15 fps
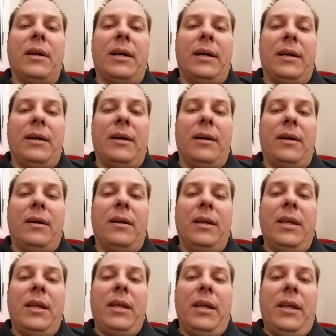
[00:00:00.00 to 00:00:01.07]
uh,
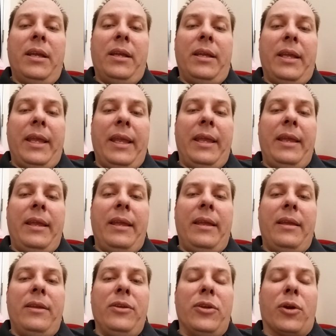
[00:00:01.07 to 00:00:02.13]

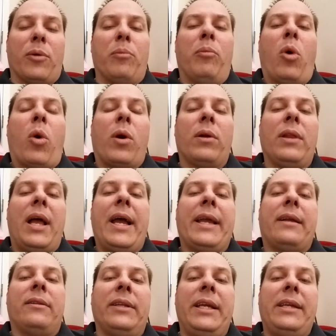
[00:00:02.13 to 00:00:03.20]
you're more
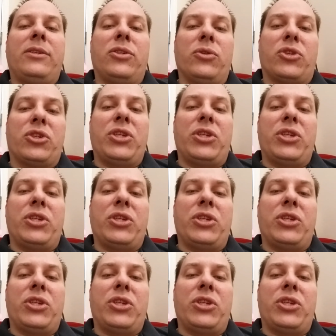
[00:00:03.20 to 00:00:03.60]
likely to